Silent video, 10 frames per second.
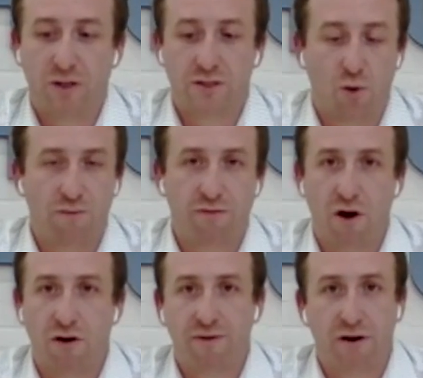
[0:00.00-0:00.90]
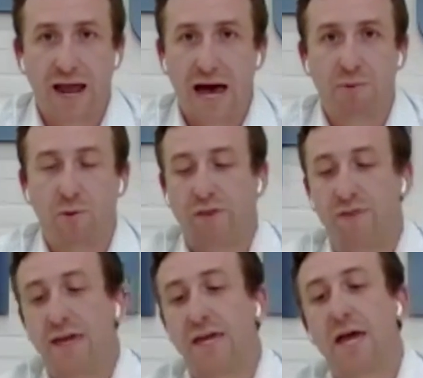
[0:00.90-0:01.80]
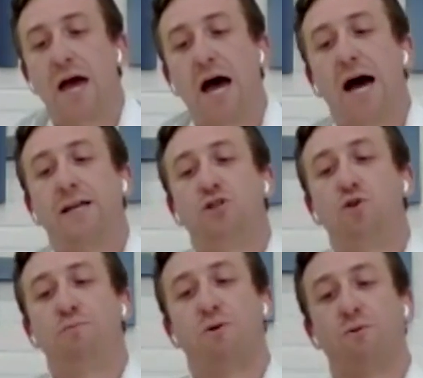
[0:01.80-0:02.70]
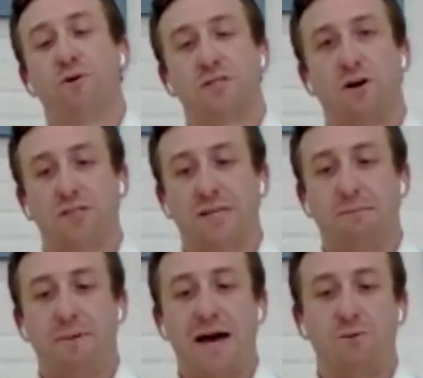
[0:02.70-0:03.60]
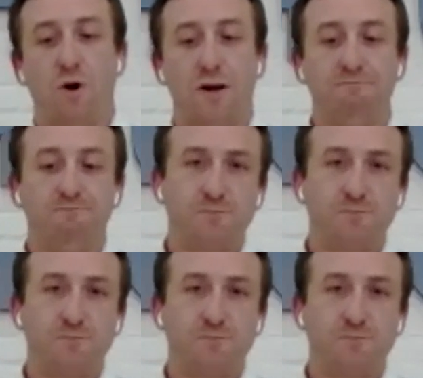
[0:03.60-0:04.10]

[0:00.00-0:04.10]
So overall, very happy with the Dupro results at pad 1.